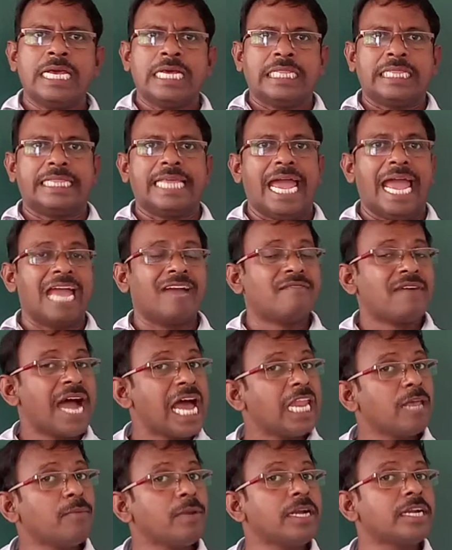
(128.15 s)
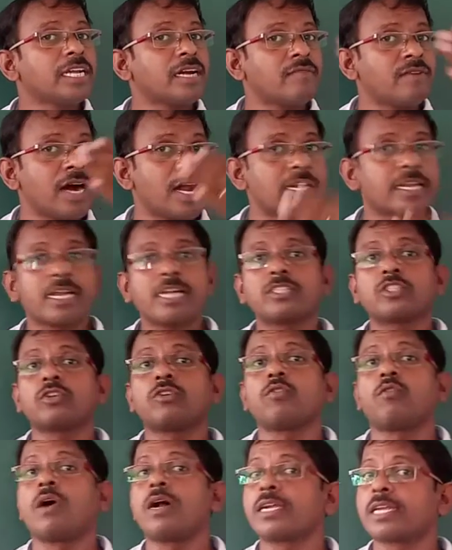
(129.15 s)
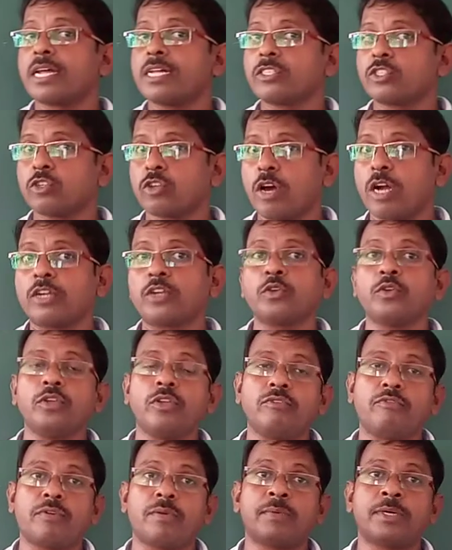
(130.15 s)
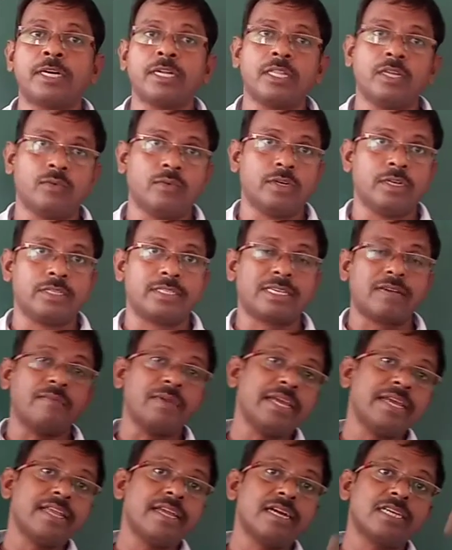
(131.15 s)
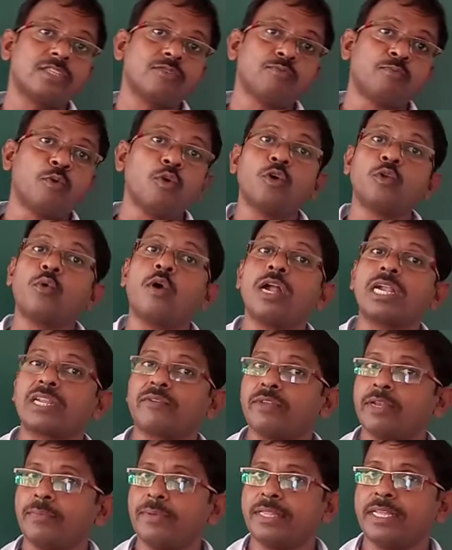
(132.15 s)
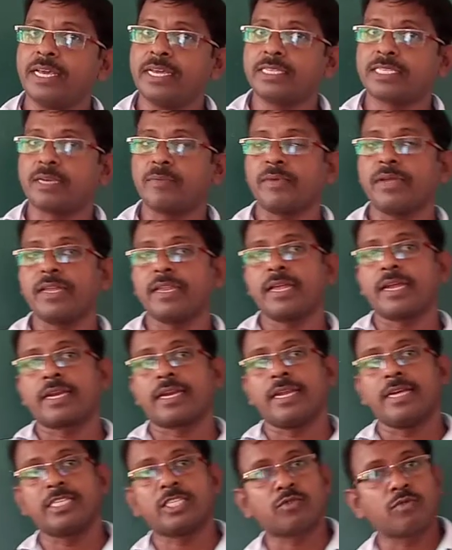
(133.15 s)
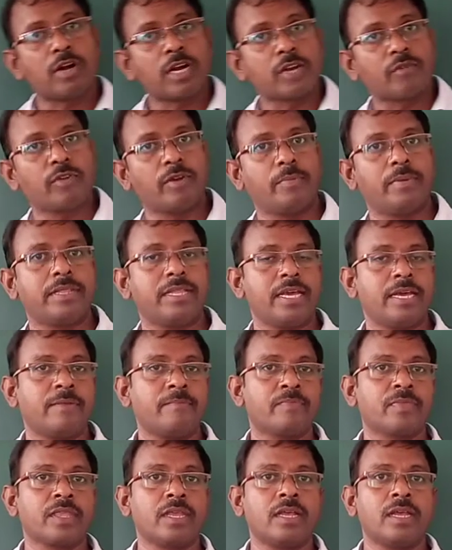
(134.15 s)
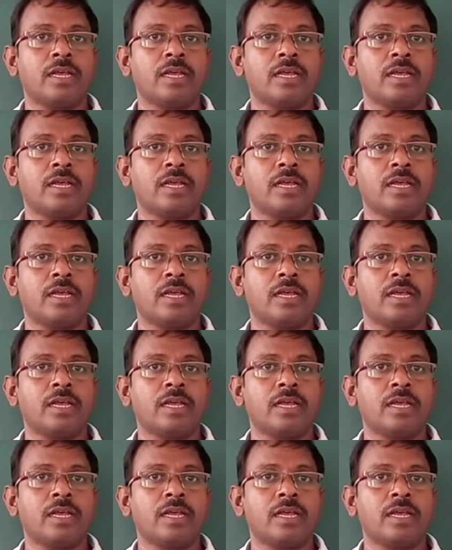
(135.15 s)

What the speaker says: The availability of water also not uniform all the world. Some areas more water will be there, some areas less water will be there.